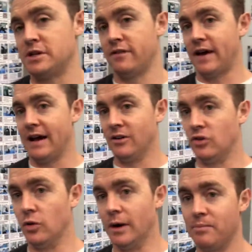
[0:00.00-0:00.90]
of how to
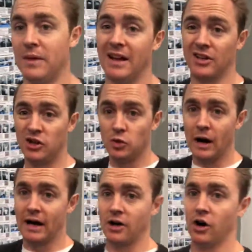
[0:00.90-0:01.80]
do it and a
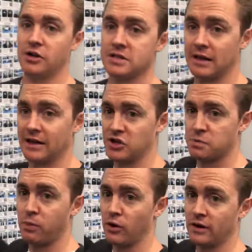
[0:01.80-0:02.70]
QR code so they can just
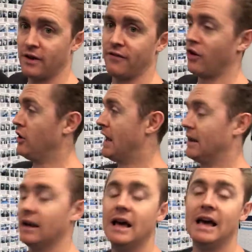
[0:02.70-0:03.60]
point their phone at
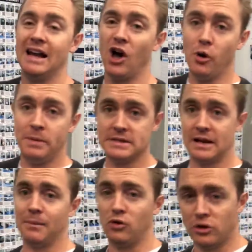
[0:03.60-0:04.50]
it. It opens it
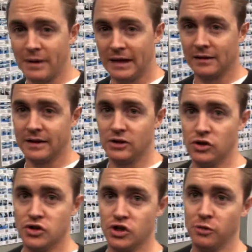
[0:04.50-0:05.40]
up automatically in
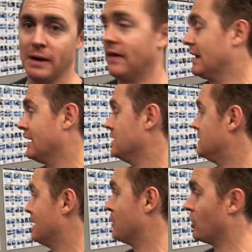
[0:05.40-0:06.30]
YouTube and they get a
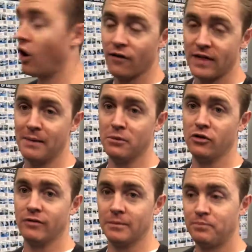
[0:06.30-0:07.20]
demo of that
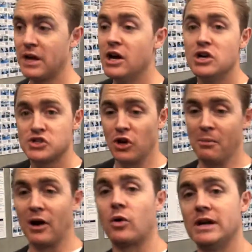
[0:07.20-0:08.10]
movement. So,
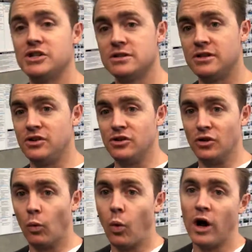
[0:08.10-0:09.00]
my question to you
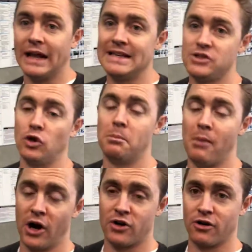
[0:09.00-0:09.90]
what is your
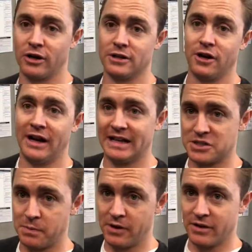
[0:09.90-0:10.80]
micro client
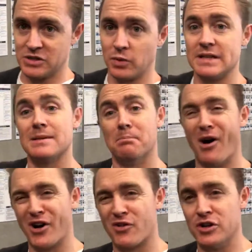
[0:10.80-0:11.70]
experience? What is the
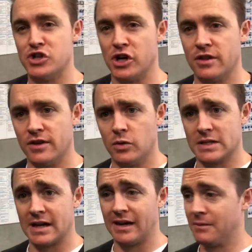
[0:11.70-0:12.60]
micro journey that you are
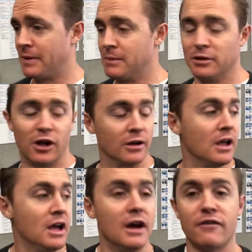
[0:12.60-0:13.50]
taking people on?
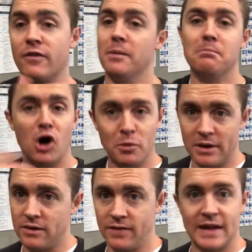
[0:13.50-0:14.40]
From the
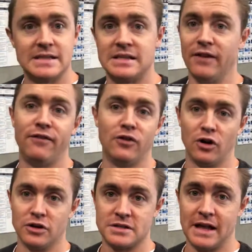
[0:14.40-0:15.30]
moment that they set foot
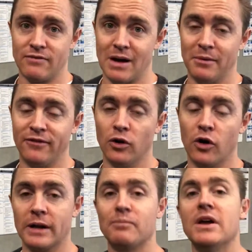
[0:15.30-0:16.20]
onto that rubber
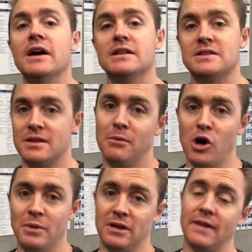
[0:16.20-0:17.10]
flooring to the
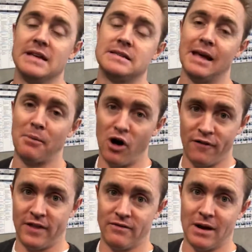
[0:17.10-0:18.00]
moment that they step off
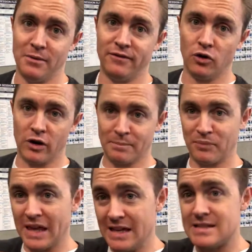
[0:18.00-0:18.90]
that rubber flooring.
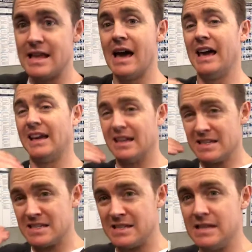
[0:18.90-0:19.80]
Is there a
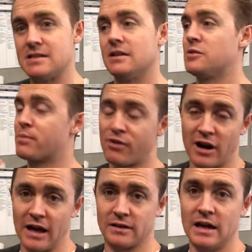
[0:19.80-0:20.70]
consistent
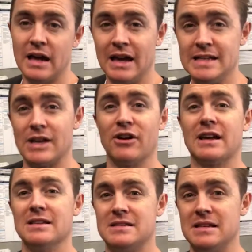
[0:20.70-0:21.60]
product? Is there a
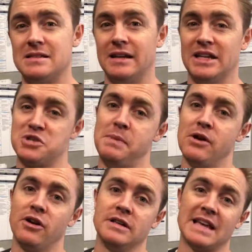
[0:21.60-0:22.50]
consistent
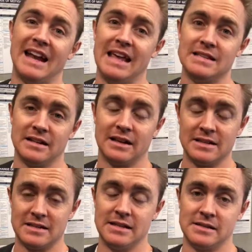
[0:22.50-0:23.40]
experience and is it
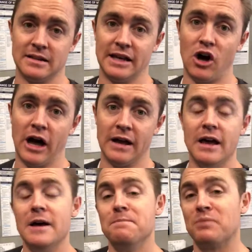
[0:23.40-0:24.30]
consistently high?
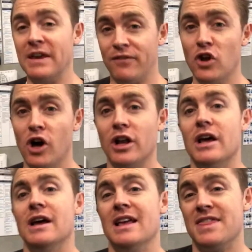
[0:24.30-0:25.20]
If not,
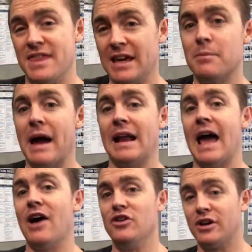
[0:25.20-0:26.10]
think about
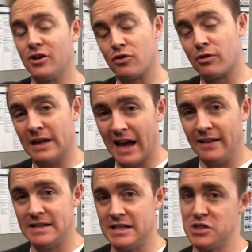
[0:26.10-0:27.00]
how you can create
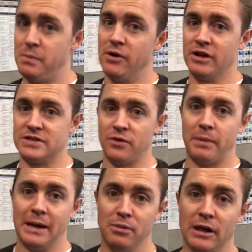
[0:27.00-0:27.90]
this experience for
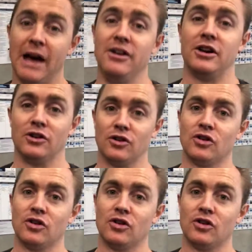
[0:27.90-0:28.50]
people, how you can